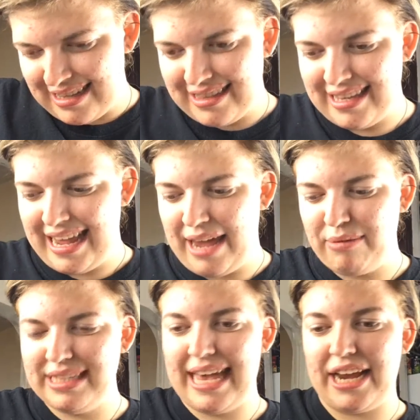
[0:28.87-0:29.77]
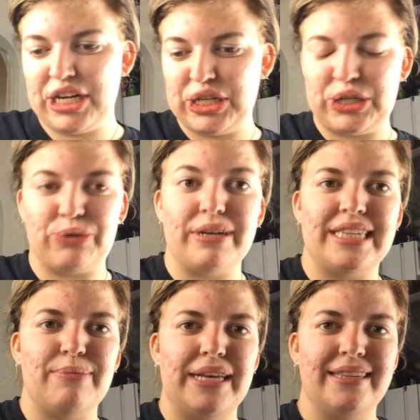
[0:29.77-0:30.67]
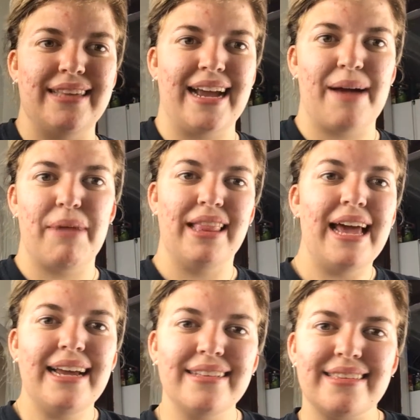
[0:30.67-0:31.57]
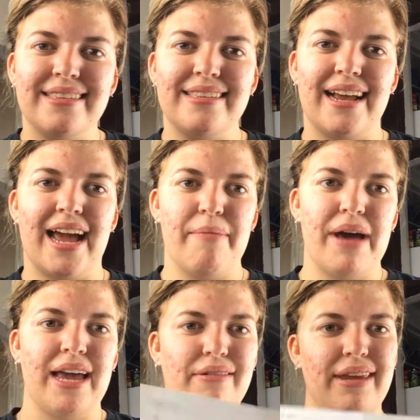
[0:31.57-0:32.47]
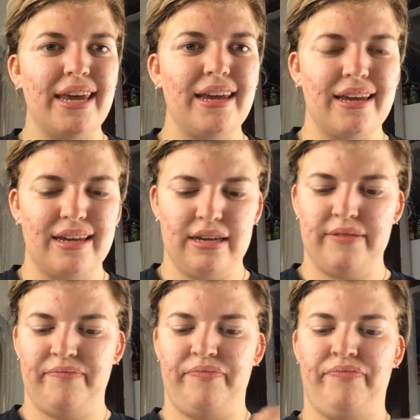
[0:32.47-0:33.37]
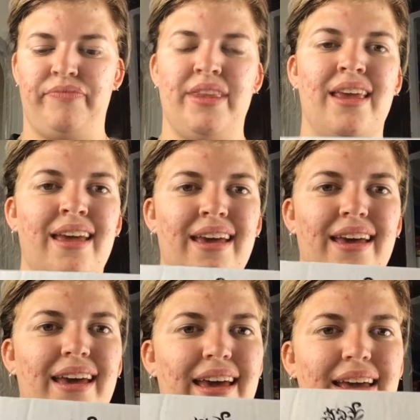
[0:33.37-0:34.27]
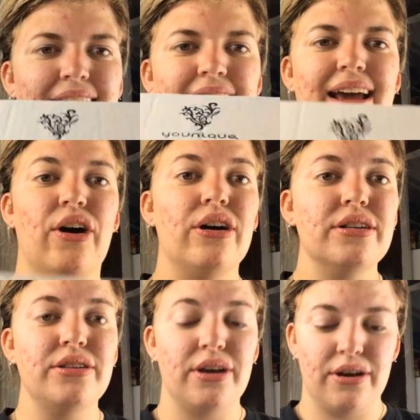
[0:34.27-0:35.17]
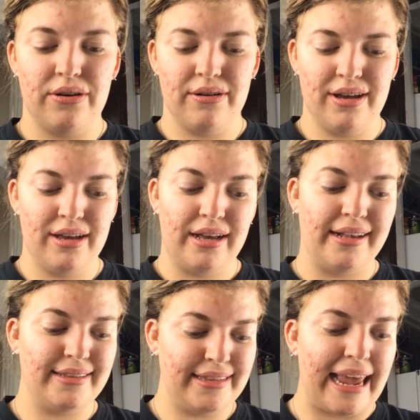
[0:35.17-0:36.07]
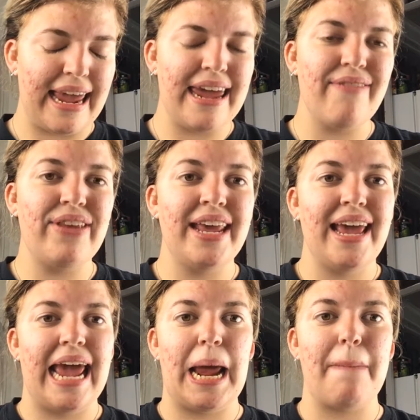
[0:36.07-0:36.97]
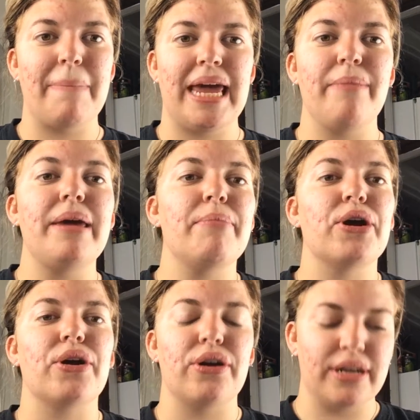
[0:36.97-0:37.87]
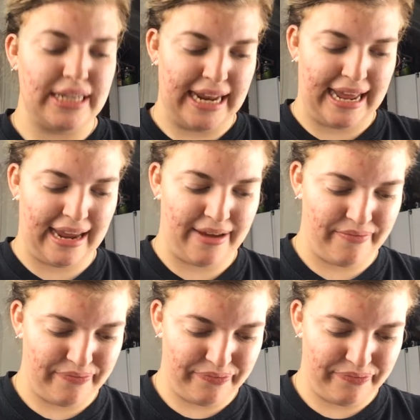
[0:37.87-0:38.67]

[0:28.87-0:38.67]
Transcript: Today was like Christmas. I got my lights, I got my Younique, and I also saved a baby bird today.